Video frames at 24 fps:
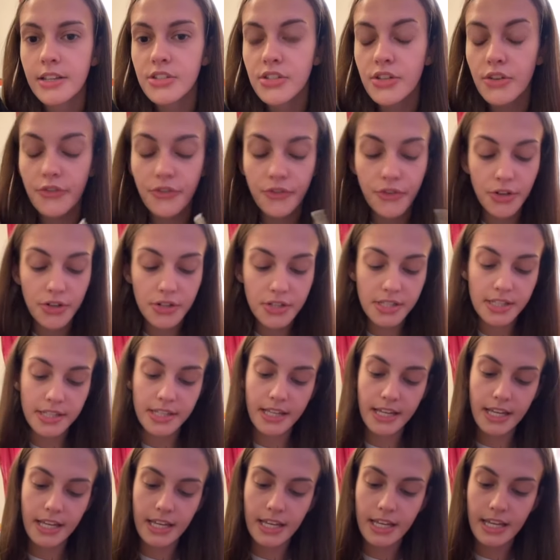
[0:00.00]
So first
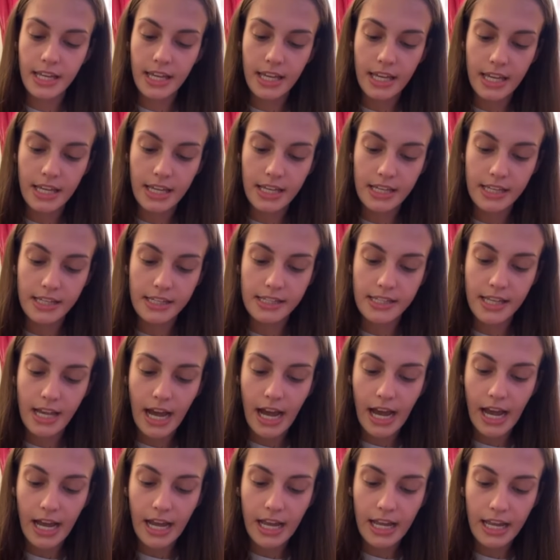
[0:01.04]
thing is
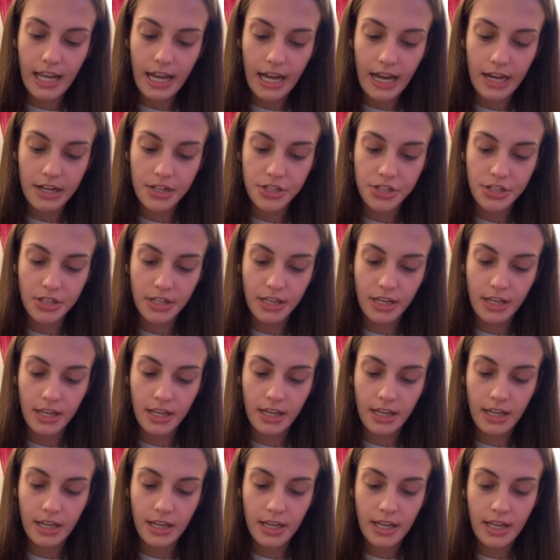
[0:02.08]
I
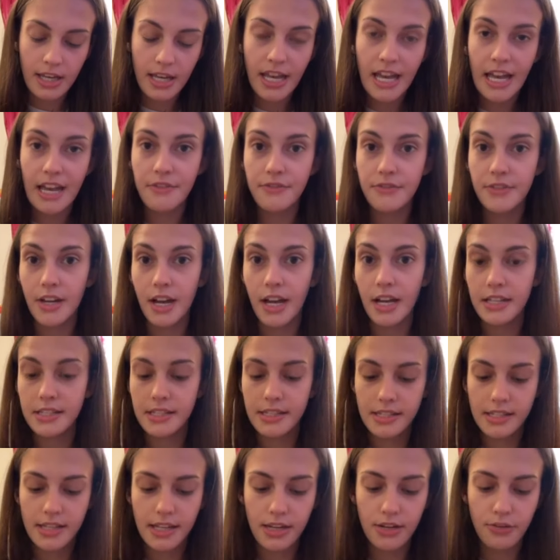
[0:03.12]
actually have not
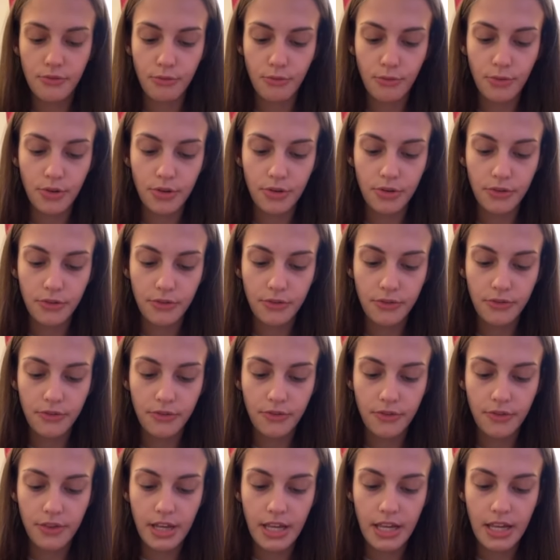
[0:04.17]
seen
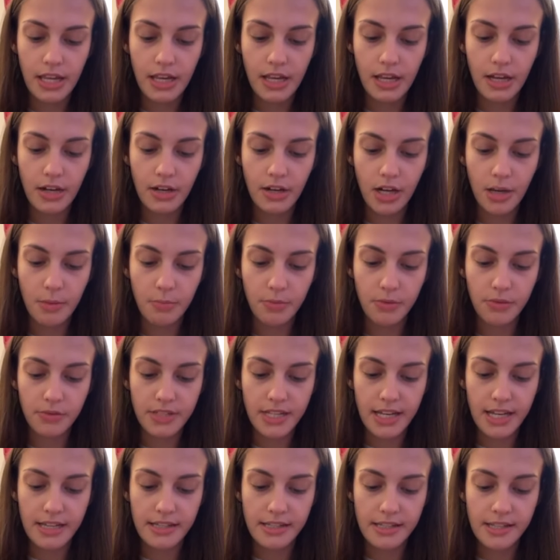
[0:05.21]
Roof in a couple
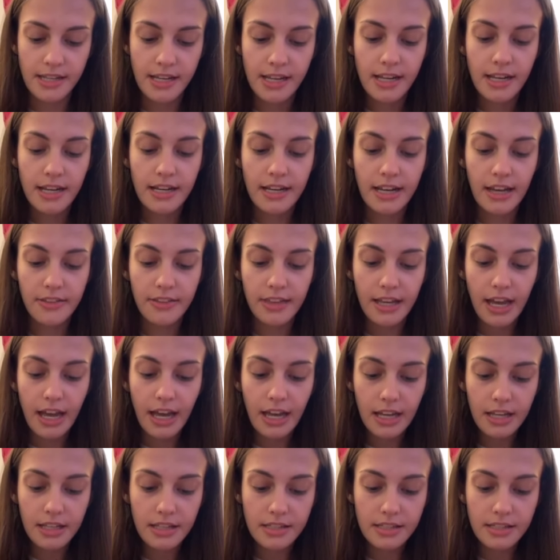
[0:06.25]
days. Now
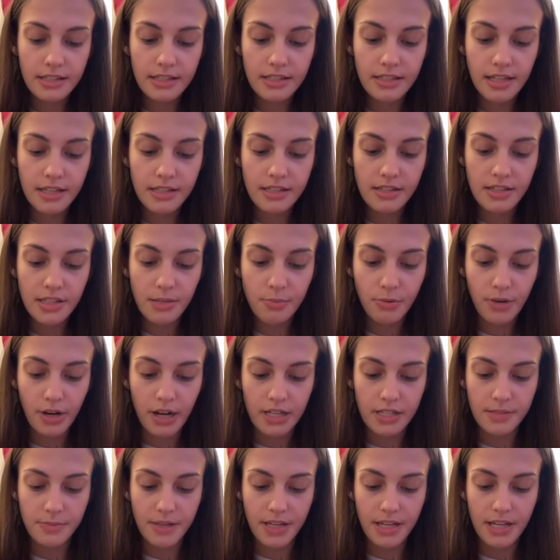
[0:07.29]
that doesn't
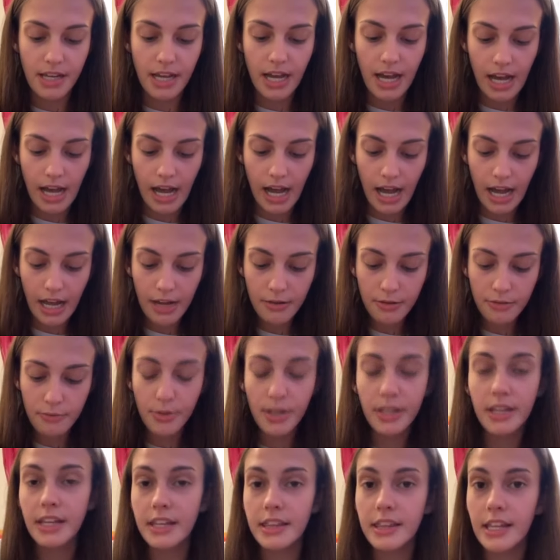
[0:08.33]
surprise me. I
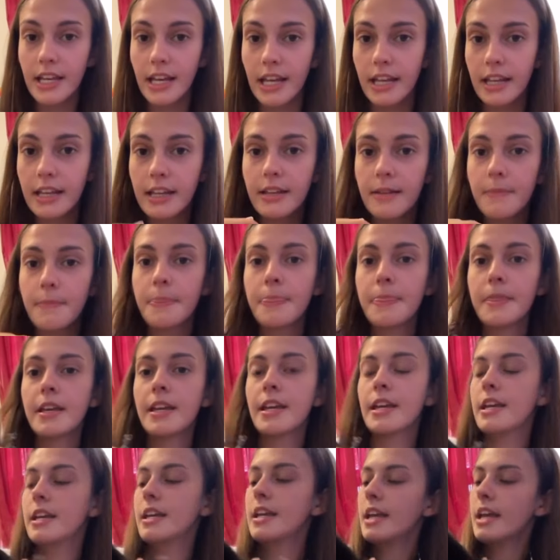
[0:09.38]
really think
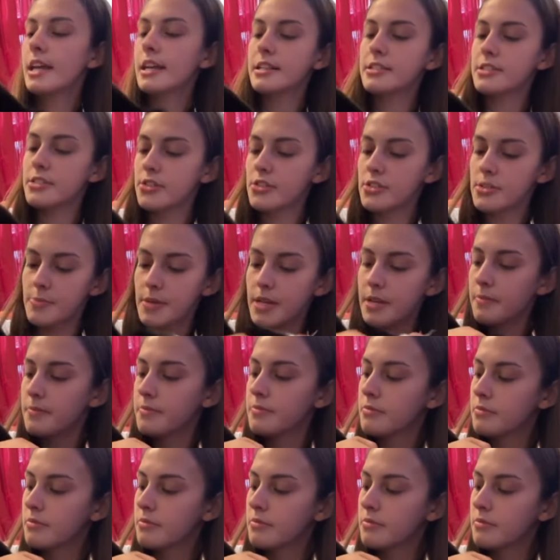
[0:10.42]
excuse me,